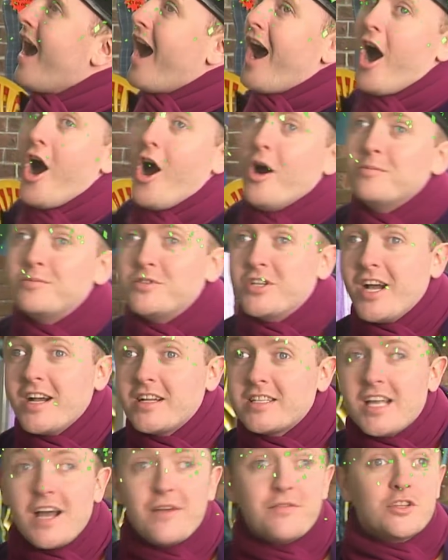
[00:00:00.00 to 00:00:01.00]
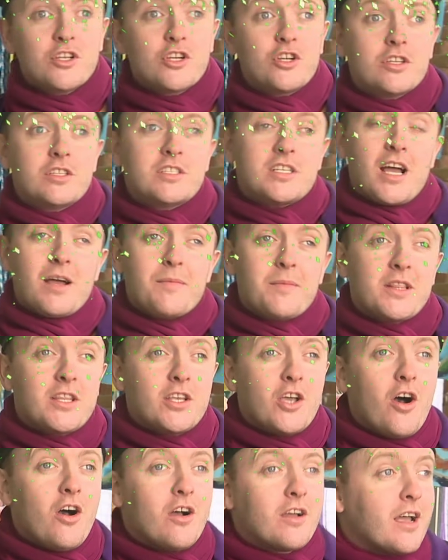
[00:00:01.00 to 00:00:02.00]
I hope Jack's having a good time at the
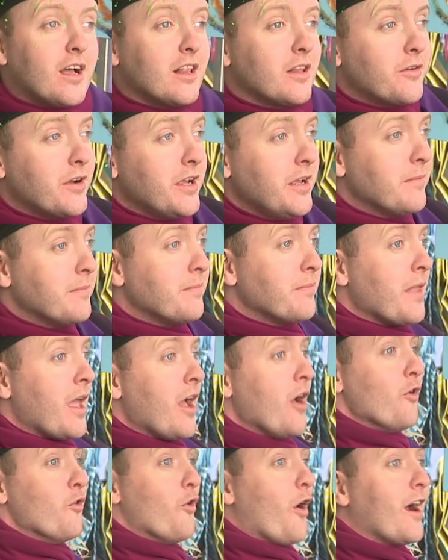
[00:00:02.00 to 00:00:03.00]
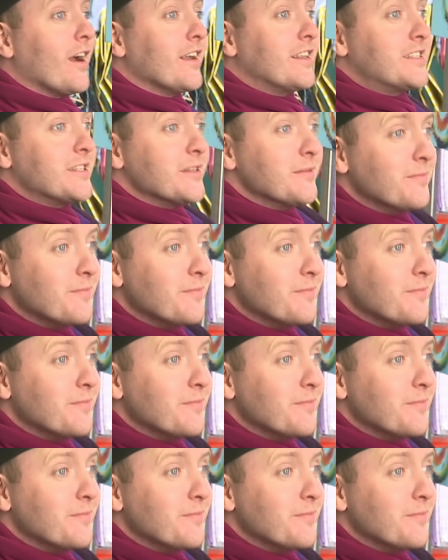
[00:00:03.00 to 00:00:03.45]
art gallery. Right,